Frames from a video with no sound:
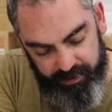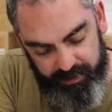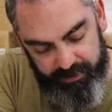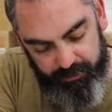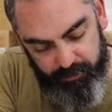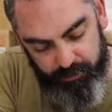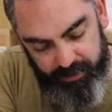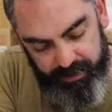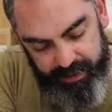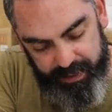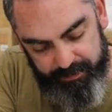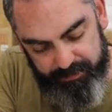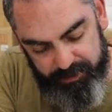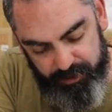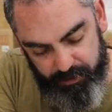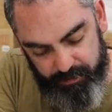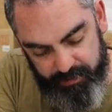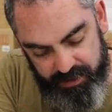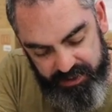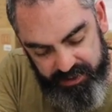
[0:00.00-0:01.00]
little gaps
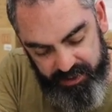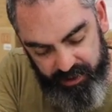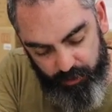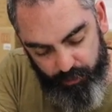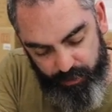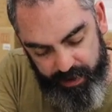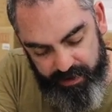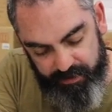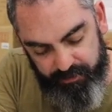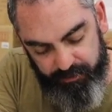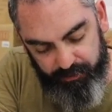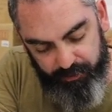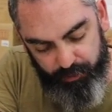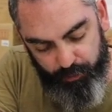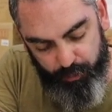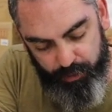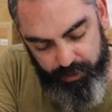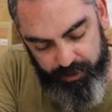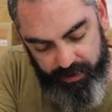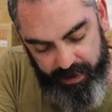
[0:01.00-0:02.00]
you're missing around the
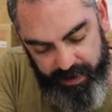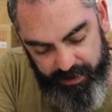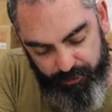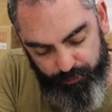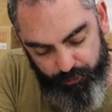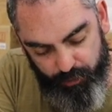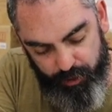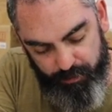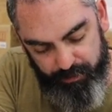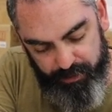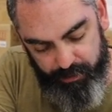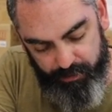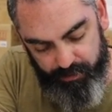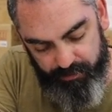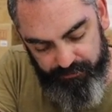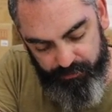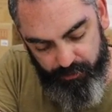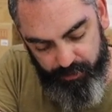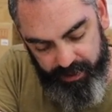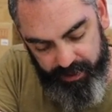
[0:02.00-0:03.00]
wood and the rope you're
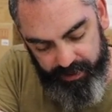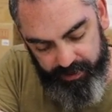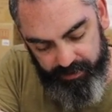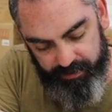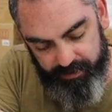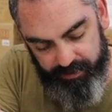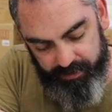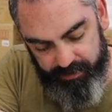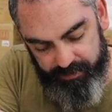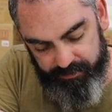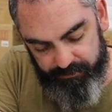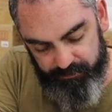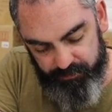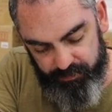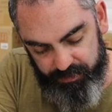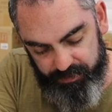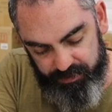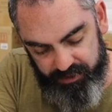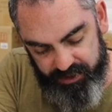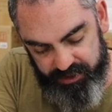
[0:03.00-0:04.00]
avoiding
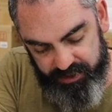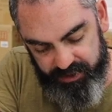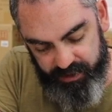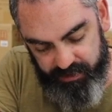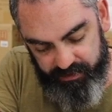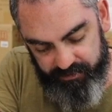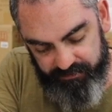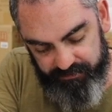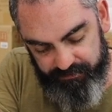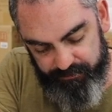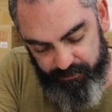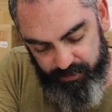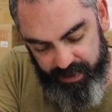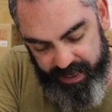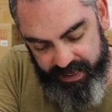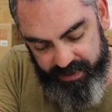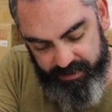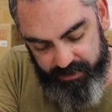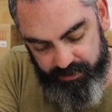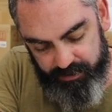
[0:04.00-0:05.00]
just kind of
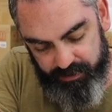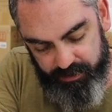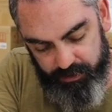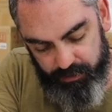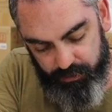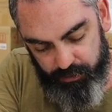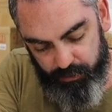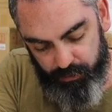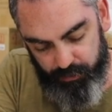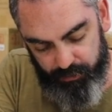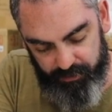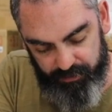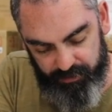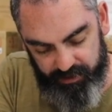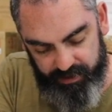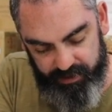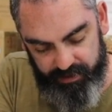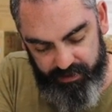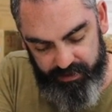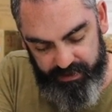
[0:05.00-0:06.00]
add to
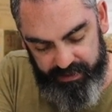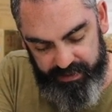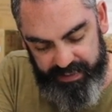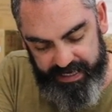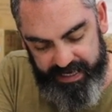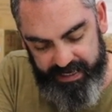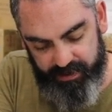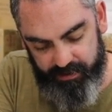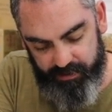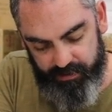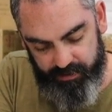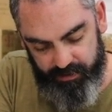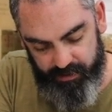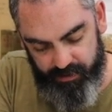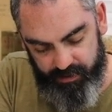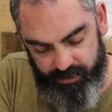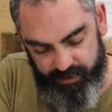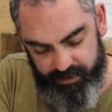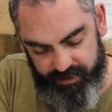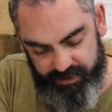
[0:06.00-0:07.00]
the layered,
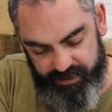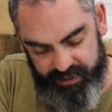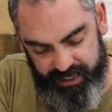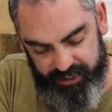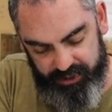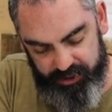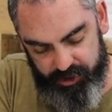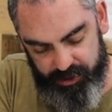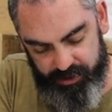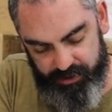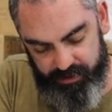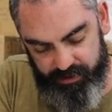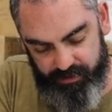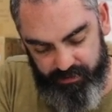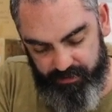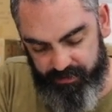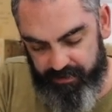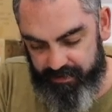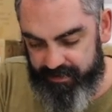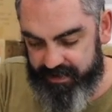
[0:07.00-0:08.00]
textured
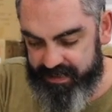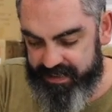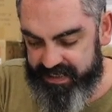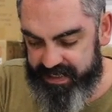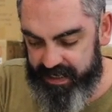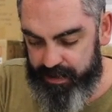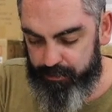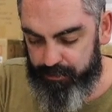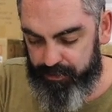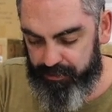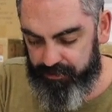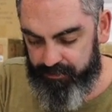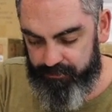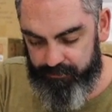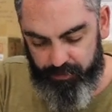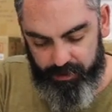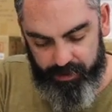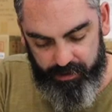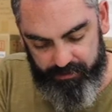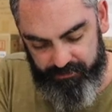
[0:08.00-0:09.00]
depth
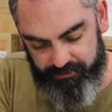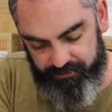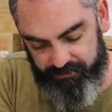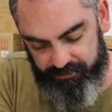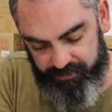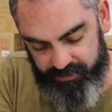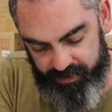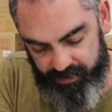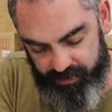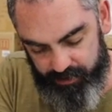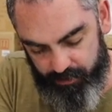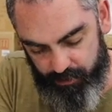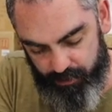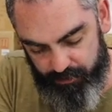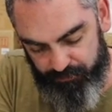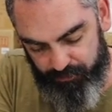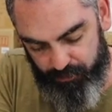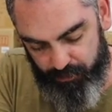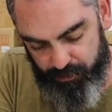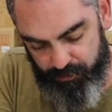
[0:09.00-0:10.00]
of the
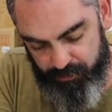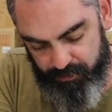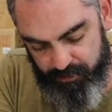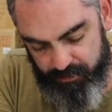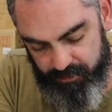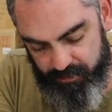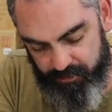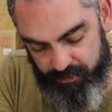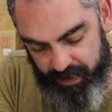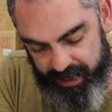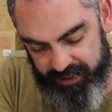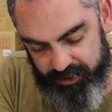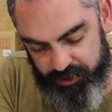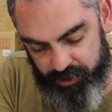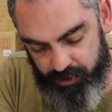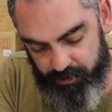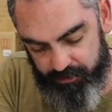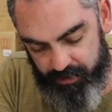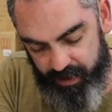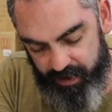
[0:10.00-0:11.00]
overall paint
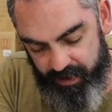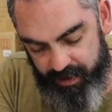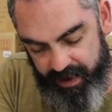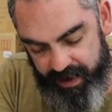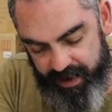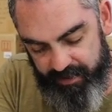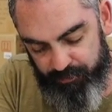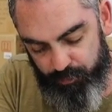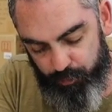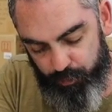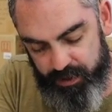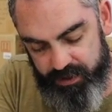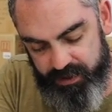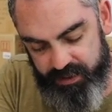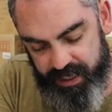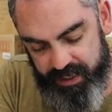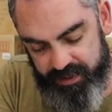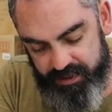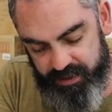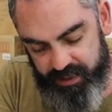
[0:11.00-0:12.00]
job, and the wood
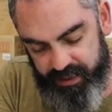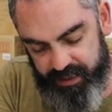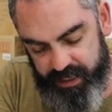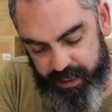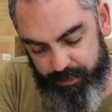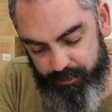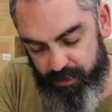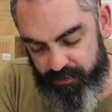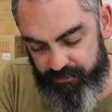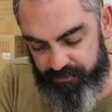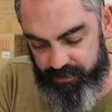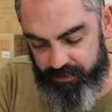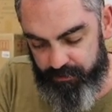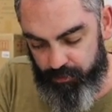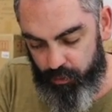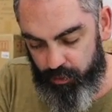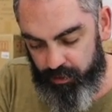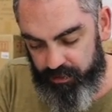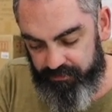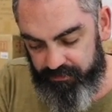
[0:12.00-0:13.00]
stain's going to come over
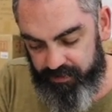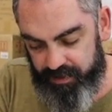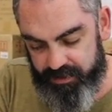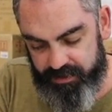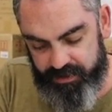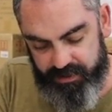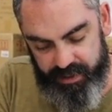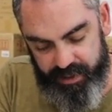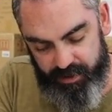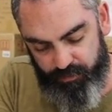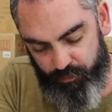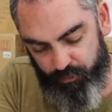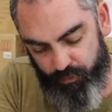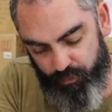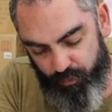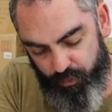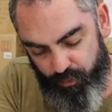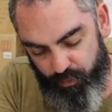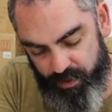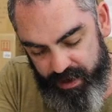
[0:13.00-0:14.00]
all of this
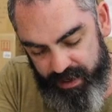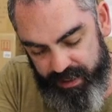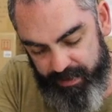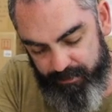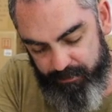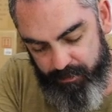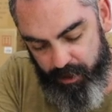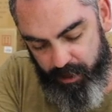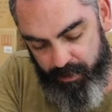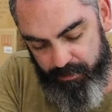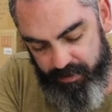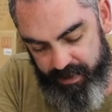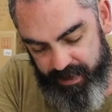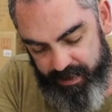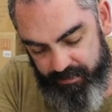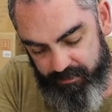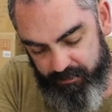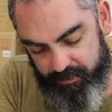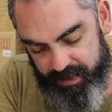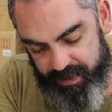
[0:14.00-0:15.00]
and really pop
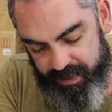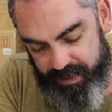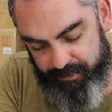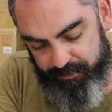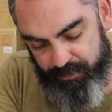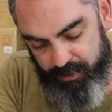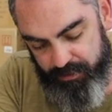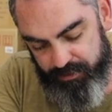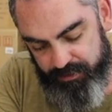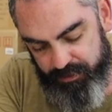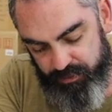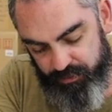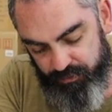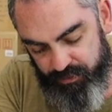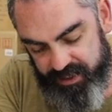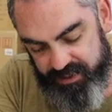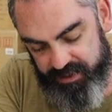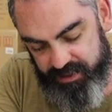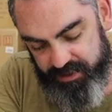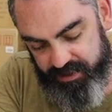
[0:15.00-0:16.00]
and pick up those
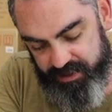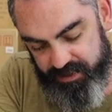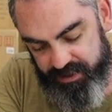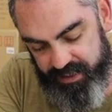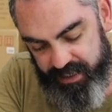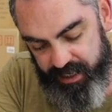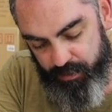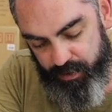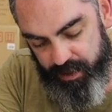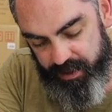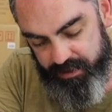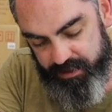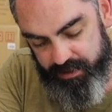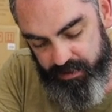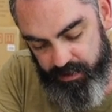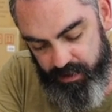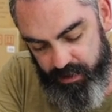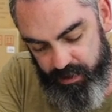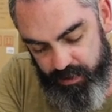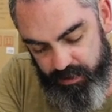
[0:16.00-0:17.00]
recesses anyway,
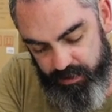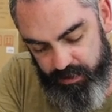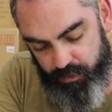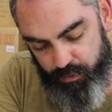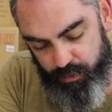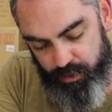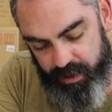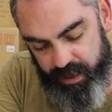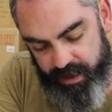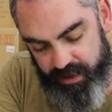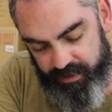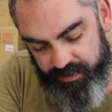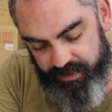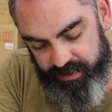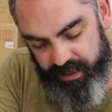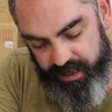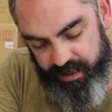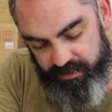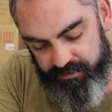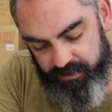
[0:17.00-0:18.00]
so don't work harder than
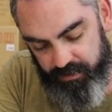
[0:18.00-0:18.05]
you have